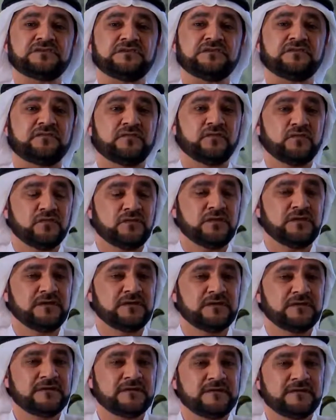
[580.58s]
of your
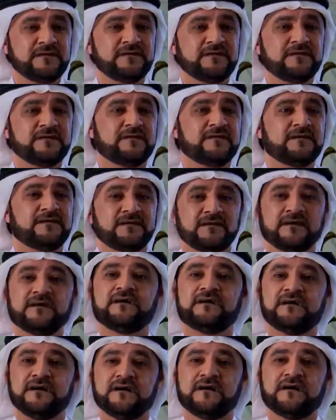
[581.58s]

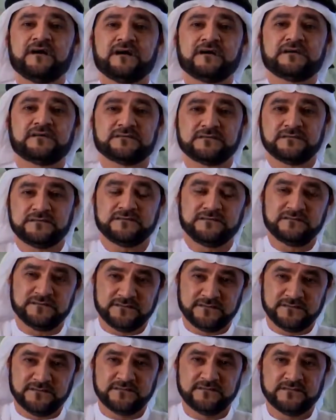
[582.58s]
heart,
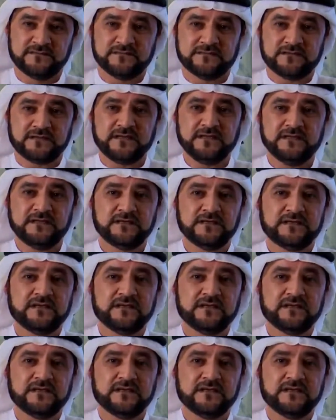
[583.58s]
right?